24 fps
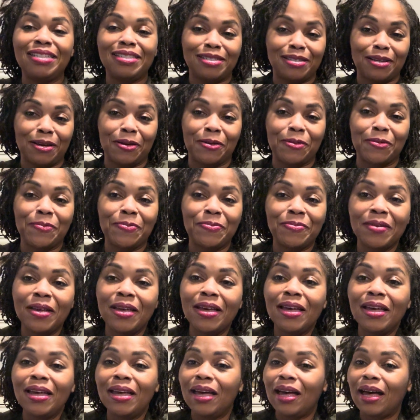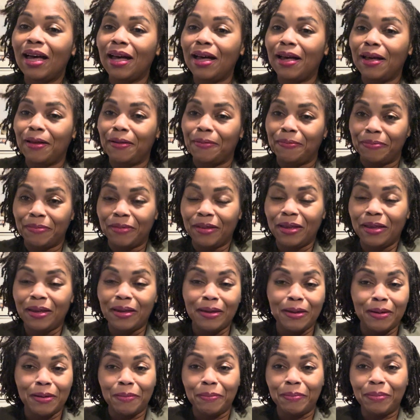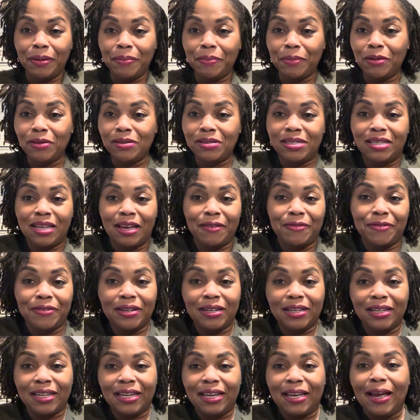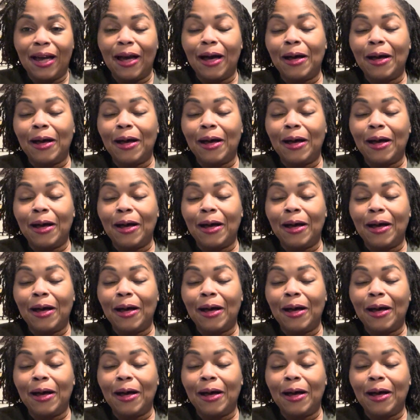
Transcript: So, but most definitely,